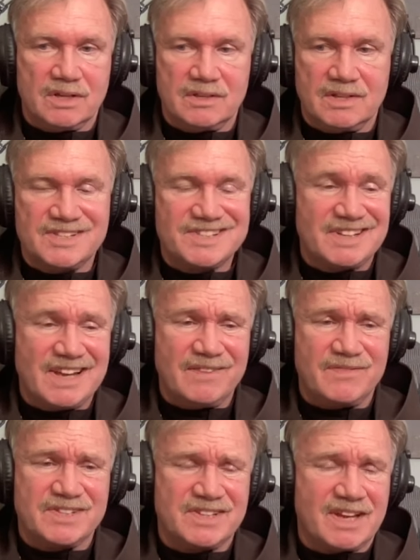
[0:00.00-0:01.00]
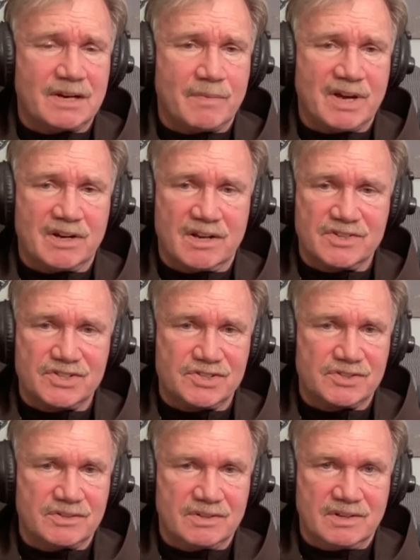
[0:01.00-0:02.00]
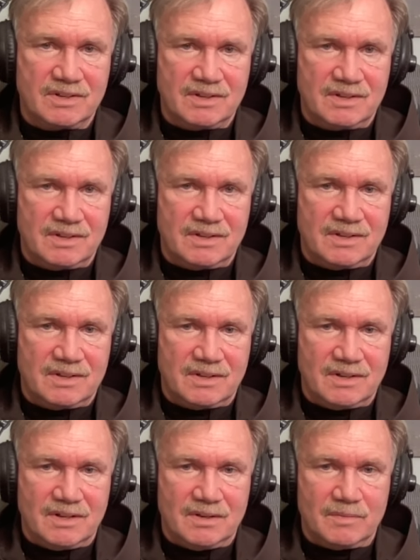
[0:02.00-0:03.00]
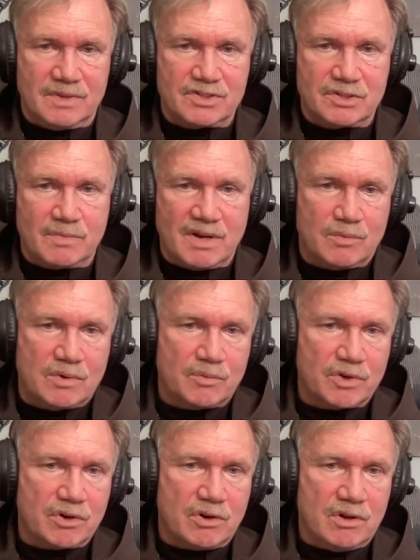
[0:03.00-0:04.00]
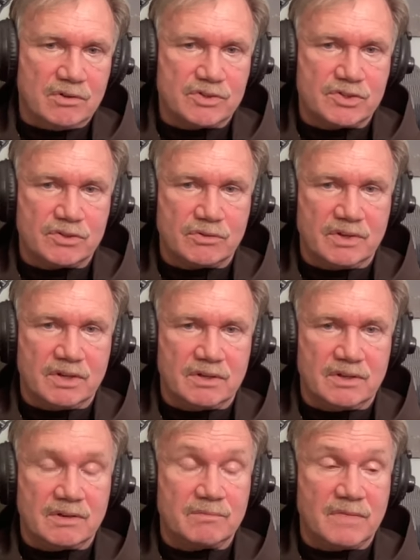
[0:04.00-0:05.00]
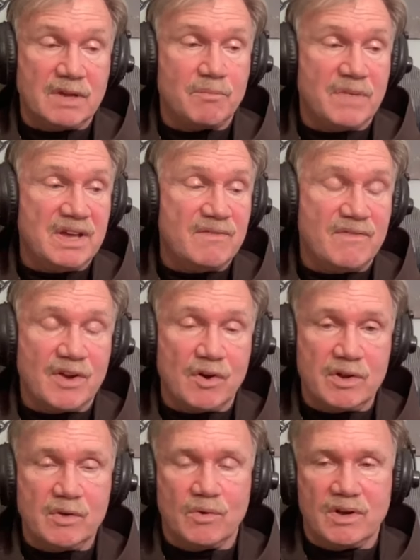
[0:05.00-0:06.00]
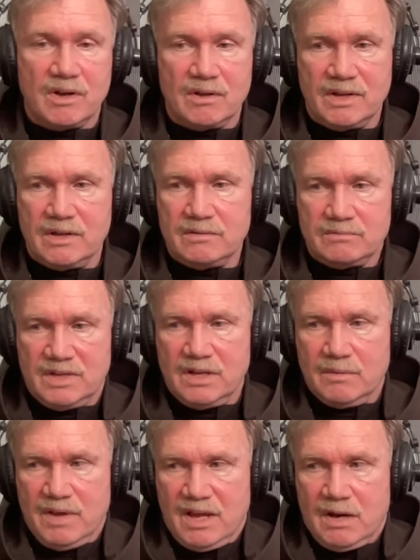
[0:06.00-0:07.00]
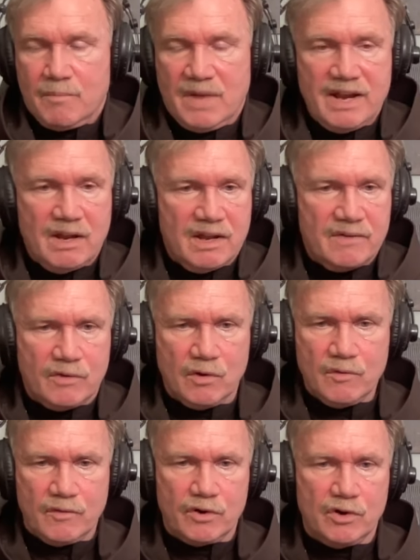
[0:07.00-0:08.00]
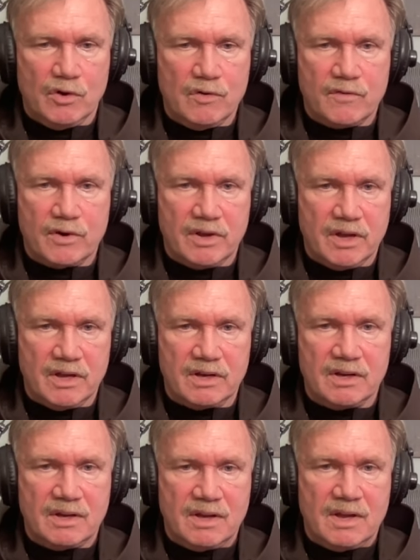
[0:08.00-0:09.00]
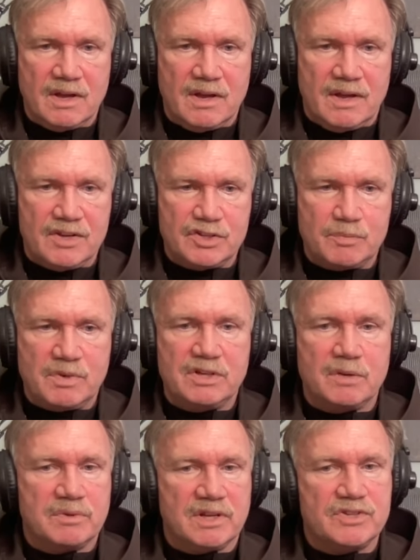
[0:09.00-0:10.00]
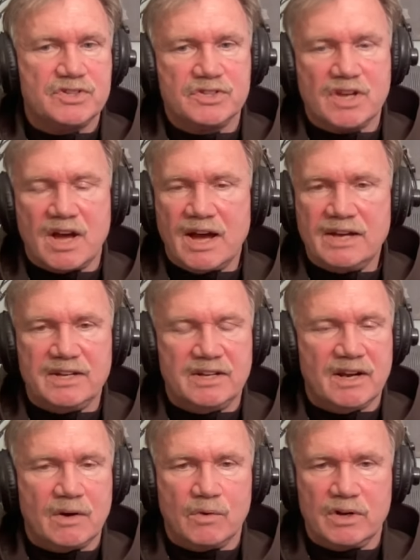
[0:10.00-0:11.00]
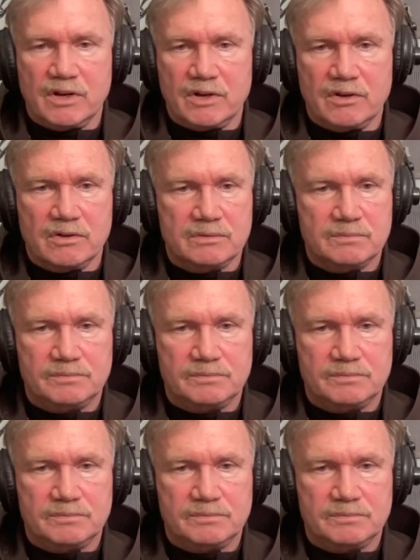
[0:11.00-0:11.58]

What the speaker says: that this life is not about us. It's about what we're called to. And it may very well, and in my life over and over again, has been to places I did not want to go.